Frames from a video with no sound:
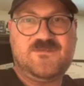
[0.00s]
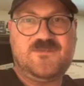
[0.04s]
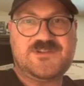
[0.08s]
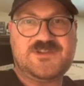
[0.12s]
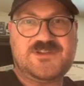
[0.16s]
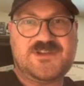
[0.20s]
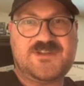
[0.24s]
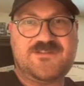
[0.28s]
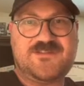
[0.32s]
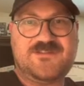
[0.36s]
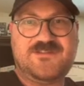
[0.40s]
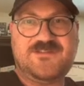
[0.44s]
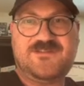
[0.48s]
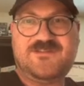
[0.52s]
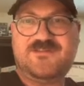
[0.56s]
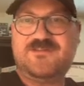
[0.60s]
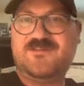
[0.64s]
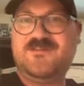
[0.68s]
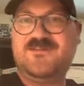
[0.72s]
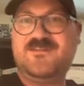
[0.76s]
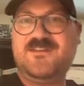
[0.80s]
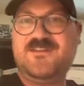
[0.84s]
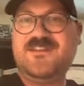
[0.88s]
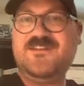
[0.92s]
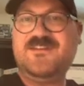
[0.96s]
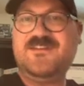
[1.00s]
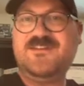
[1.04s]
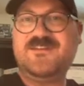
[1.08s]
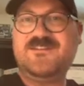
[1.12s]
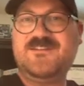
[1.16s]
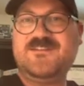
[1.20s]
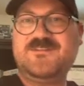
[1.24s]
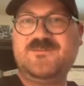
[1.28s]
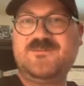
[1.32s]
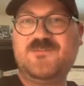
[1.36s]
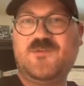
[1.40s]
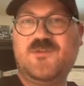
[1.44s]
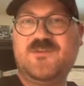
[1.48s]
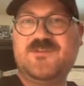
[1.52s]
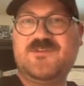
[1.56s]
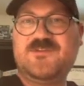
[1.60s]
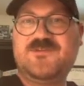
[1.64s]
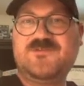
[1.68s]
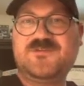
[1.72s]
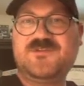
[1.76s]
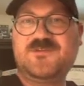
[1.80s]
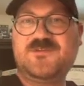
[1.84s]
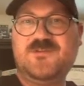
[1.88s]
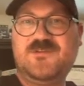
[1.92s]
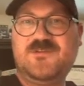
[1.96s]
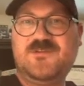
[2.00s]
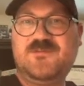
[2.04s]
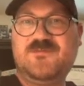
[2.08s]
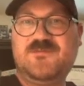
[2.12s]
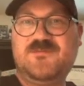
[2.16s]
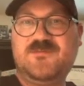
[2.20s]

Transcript: which I think is more usual